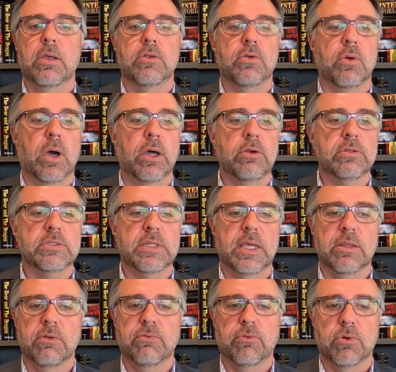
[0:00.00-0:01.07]
to
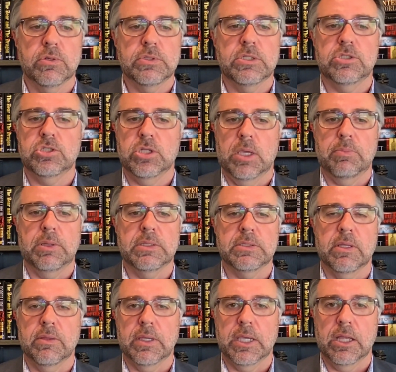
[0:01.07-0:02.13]
understand the forces shaping
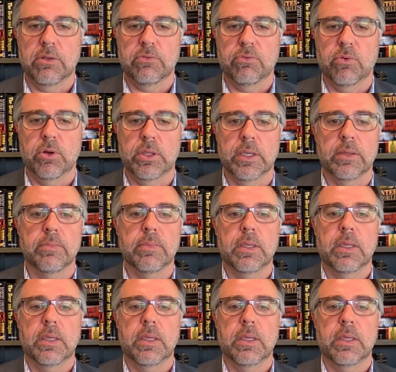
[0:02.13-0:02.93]
Southern California.